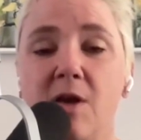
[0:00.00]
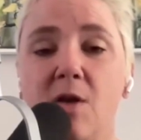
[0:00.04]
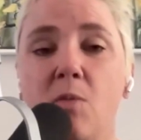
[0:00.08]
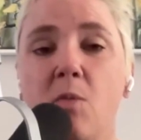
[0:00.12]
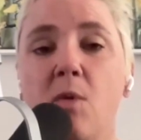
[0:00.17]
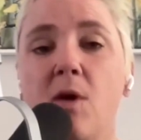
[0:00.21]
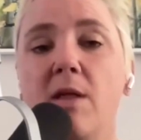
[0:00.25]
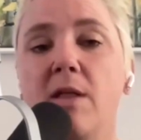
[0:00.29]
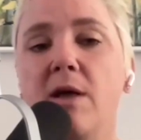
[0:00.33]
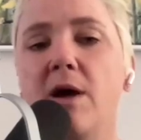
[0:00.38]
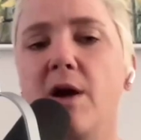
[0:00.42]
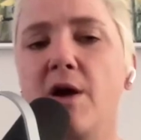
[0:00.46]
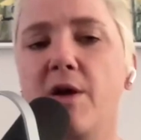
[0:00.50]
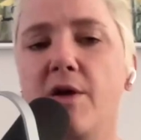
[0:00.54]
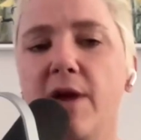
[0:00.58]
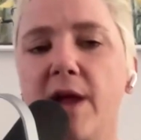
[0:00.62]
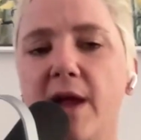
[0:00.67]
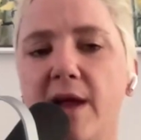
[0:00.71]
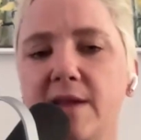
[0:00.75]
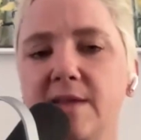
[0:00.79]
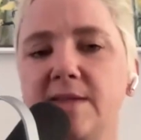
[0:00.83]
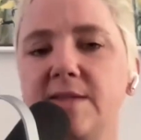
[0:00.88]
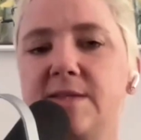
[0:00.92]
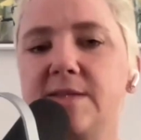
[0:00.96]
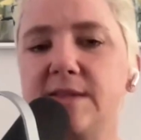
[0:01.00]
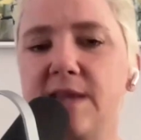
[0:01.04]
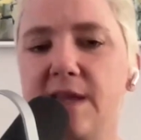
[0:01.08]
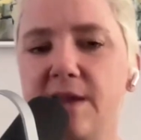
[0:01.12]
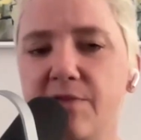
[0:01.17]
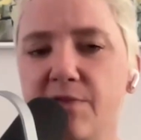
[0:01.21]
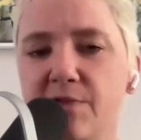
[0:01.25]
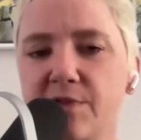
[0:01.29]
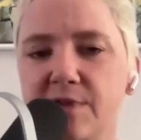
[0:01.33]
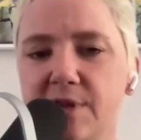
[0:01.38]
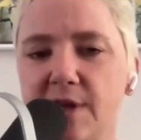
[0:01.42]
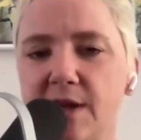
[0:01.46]
while
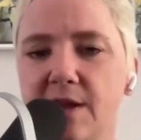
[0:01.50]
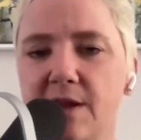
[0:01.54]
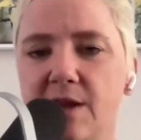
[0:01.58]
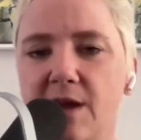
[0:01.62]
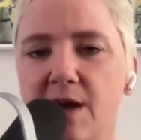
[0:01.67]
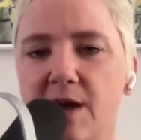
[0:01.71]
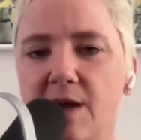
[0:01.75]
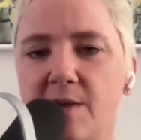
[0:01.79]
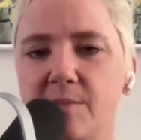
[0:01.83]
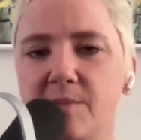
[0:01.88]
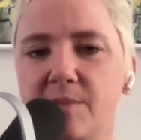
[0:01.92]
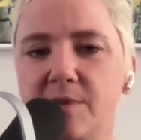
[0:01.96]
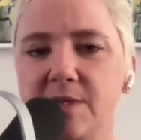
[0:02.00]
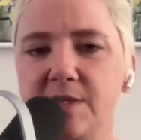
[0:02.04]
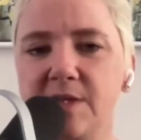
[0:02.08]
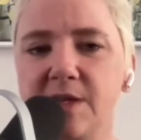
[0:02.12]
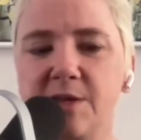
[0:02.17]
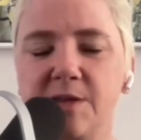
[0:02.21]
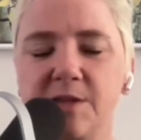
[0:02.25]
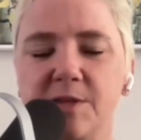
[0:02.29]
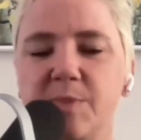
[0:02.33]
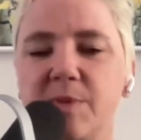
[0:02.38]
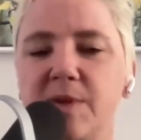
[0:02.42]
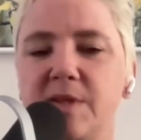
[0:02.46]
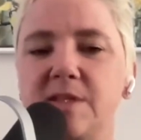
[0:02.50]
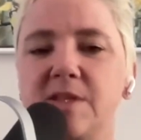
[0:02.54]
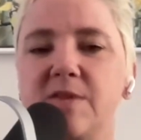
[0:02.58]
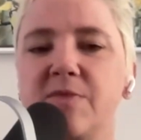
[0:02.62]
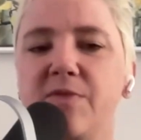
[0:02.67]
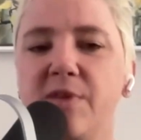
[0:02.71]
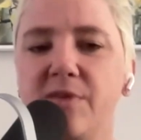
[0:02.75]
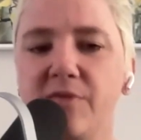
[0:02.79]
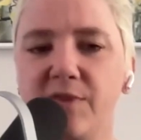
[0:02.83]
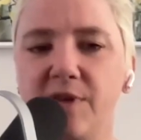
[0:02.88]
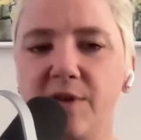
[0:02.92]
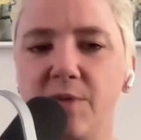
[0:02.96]
RxSaver.com tells me it's
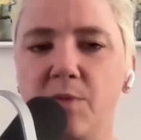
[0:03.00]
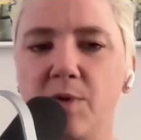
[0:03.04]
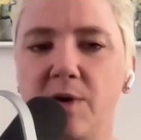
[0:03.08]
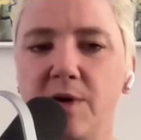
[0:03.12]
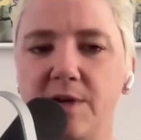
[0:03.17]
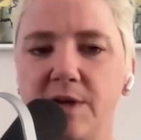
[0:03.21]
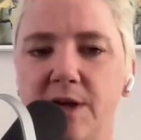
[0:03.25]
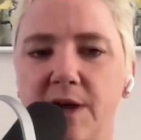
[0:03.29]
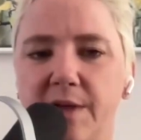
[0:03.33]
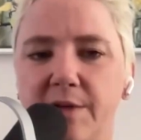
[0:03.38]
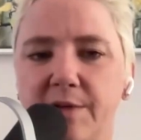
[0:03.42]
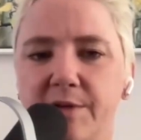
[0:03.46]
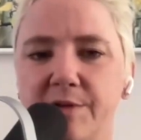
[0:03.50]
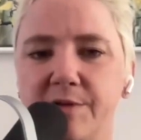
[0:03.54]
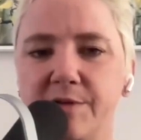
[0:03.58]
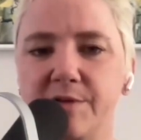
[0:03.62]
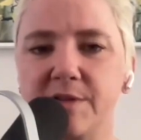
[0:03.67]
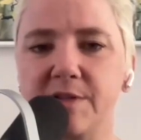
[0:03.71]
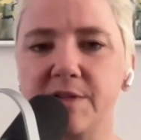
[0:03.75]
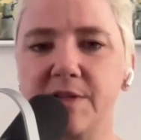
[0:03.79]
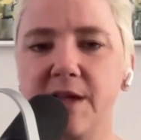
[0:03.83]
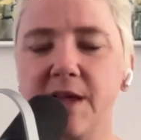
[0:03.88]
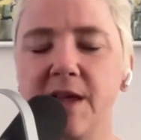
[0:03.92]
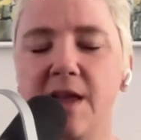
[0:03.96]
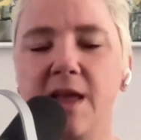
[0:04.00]
$51,